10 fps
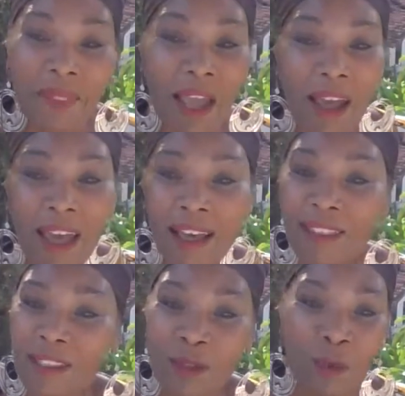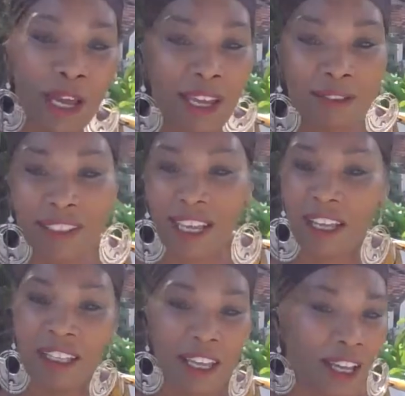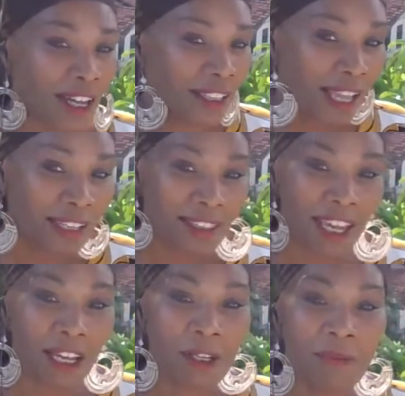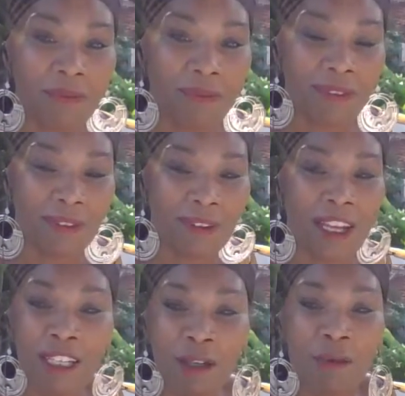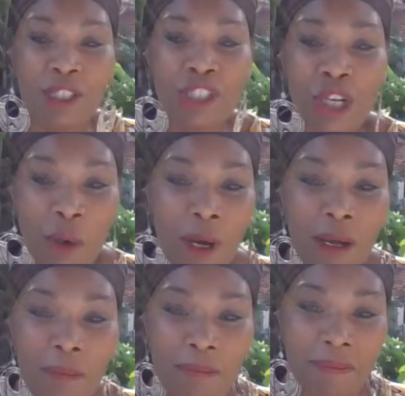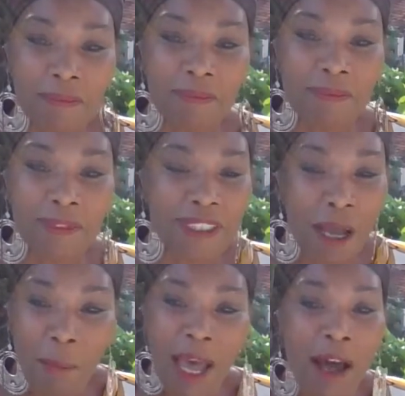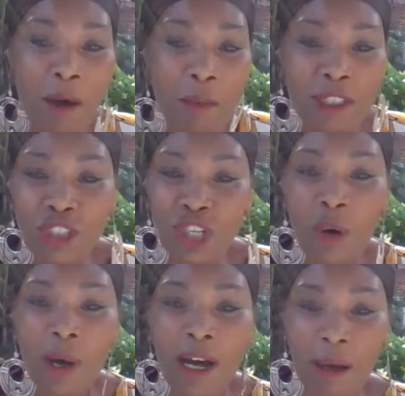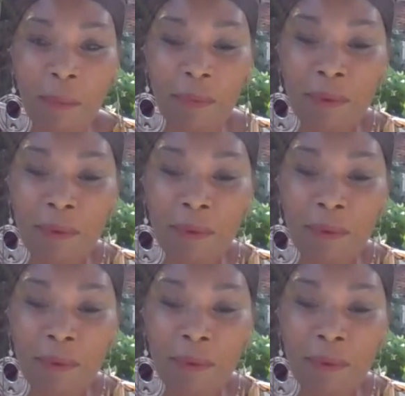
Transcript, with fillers: I had this way of saying, yeah, I like that. And it would show up. Somehow it would show up.